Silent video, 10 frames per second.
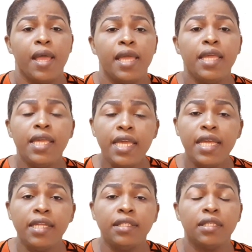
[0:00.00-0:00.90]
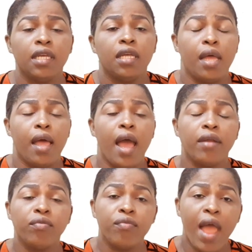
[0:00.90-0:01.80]
eat at
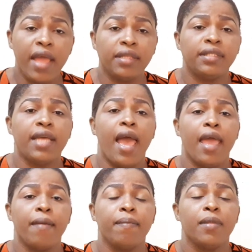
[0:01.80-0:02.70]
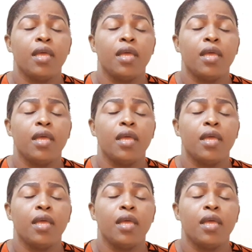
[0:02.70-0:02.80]
the right time.